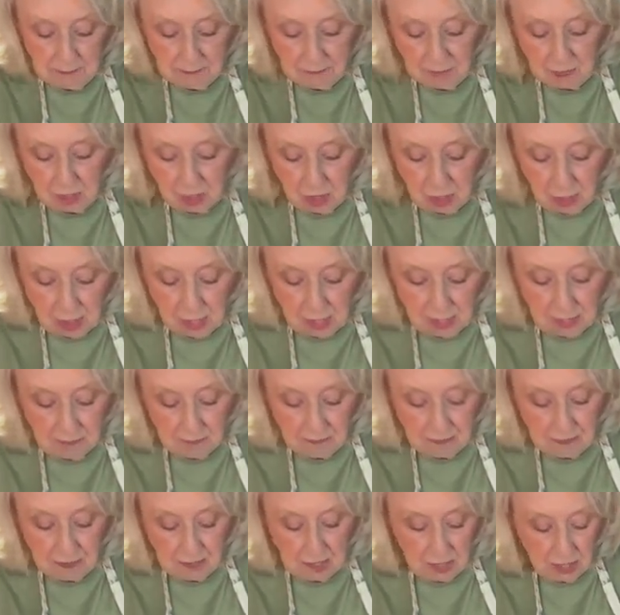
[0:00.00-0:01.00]
All right,
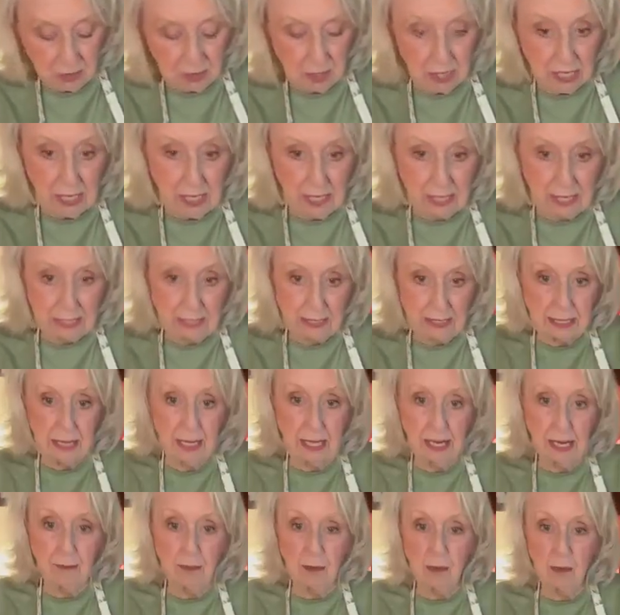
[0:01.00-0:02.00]
there it is. And
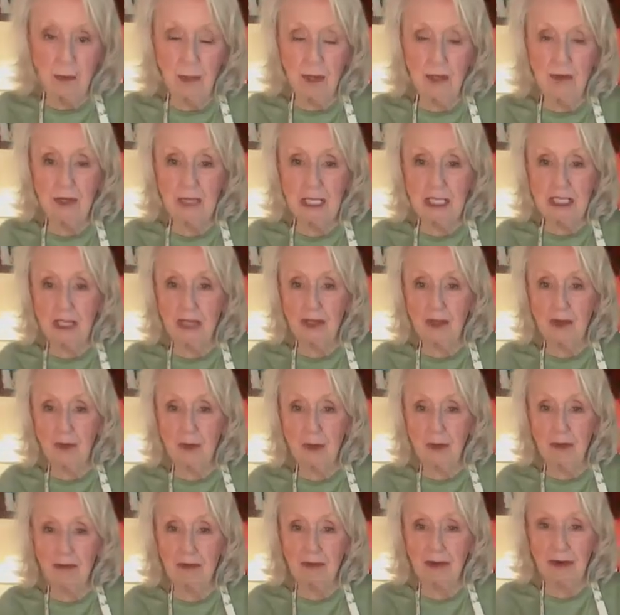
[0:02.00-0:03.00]
I'm going to put this in the
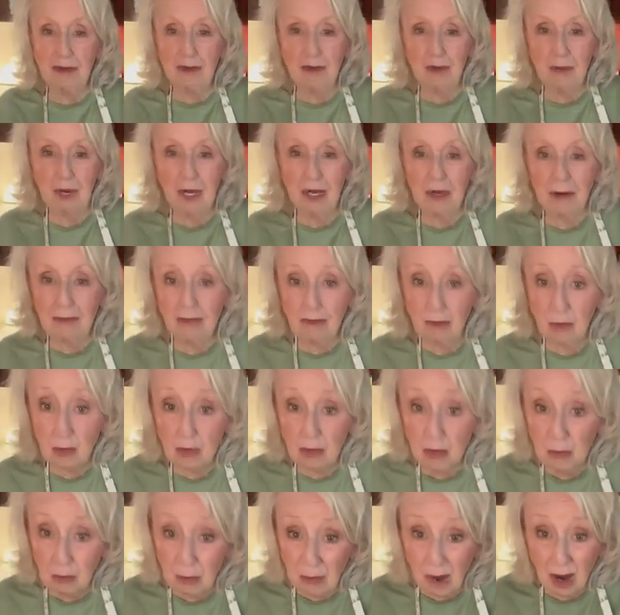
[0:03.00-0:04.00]
refrigerator for
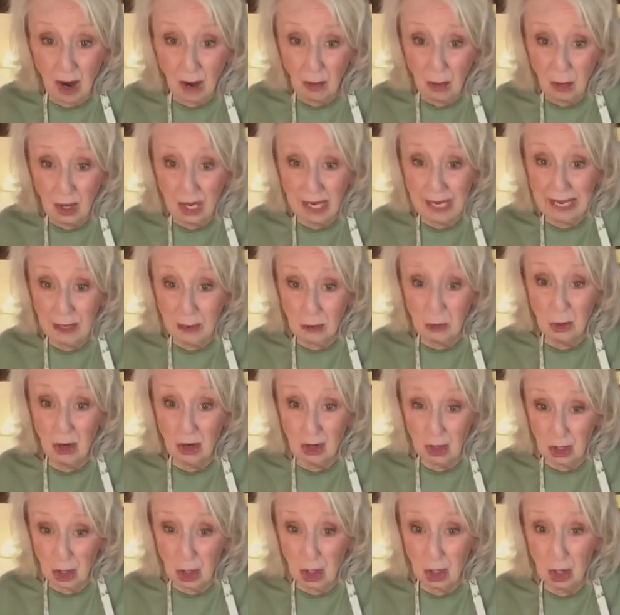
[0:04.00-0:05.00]
tomorrow, and we're
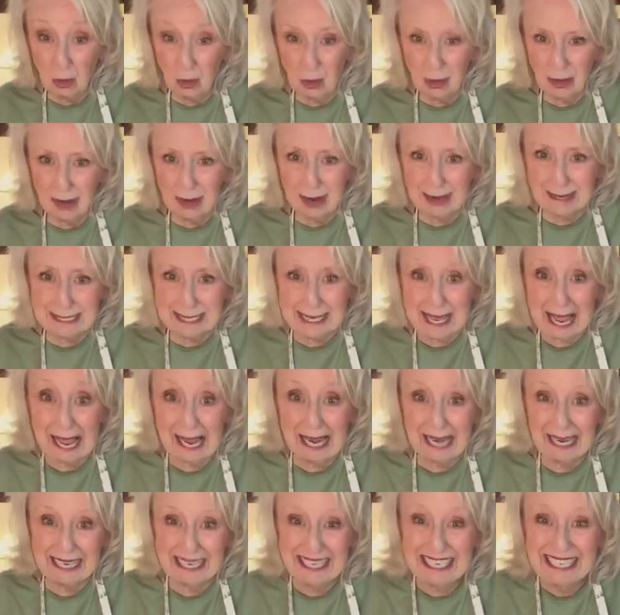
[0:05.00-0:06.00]
done with our
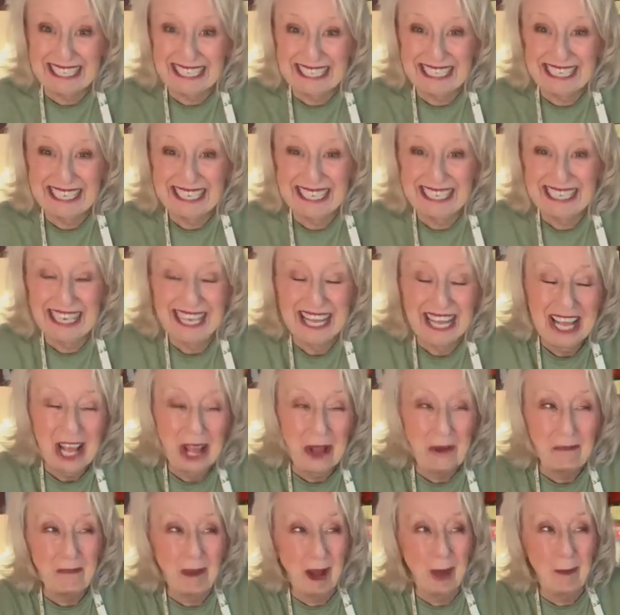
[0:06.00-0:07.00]
salad.
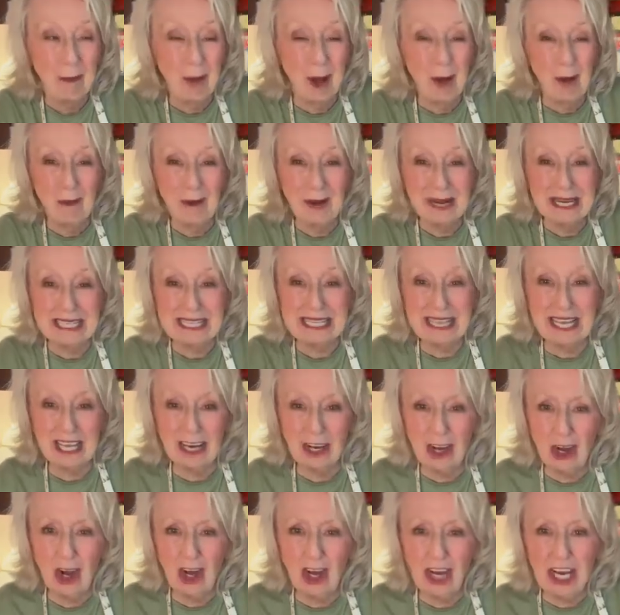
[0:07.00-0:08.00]
Mama always said,
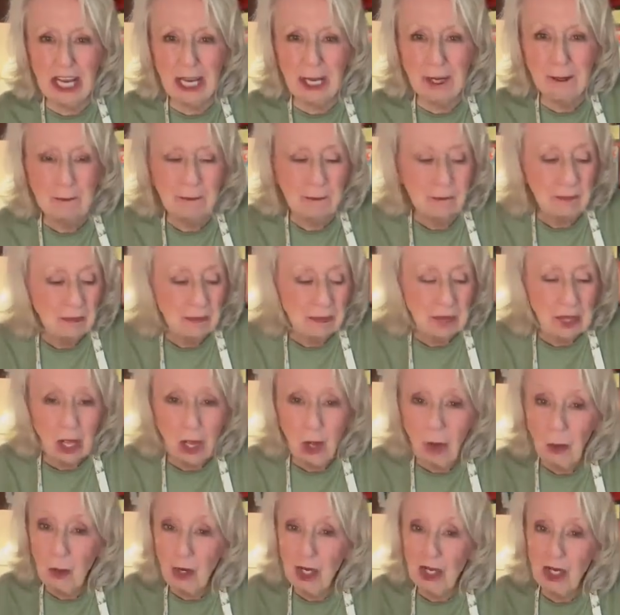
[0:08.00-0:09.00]
honey,
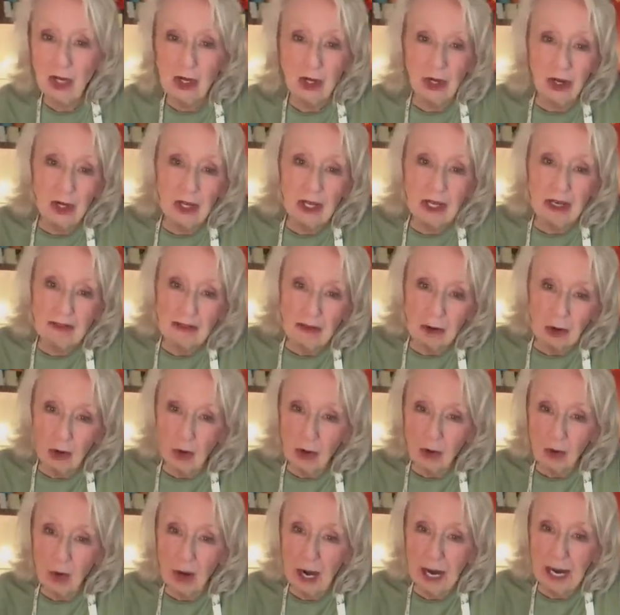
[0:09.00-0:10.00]
when you're cooking for a
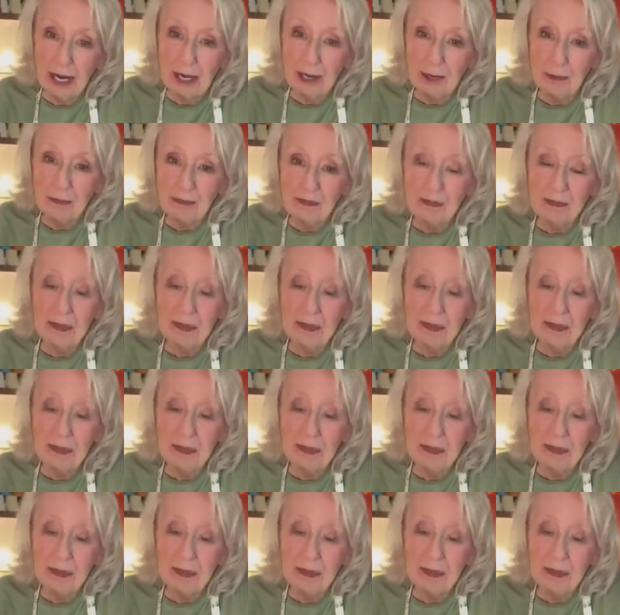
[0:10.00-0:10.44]
crowd,